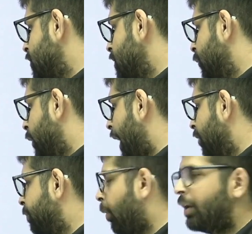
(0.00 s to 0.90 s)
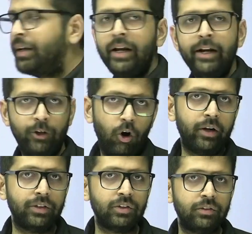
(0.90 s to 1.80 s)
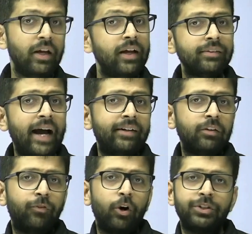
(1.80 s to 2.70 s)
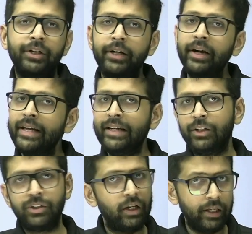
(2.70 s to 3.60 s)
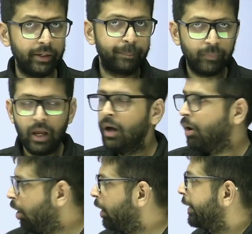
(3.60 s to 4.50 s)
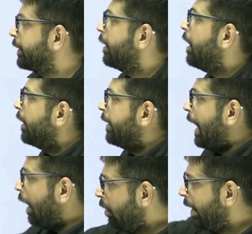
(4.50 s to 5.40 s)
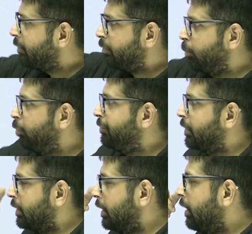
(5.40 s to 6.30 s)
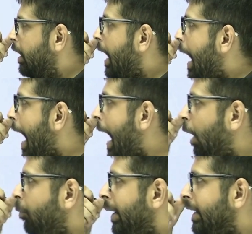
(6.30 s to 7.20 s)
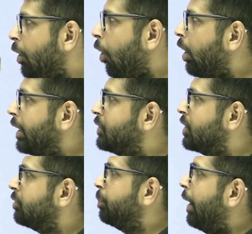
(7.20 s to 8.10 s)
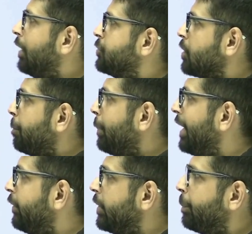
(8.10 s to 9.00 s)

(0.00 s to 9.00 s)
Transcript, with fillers: she would have bought 8 oranges. That is what she did initially. Alright, now let's move further. How many oranges must Mary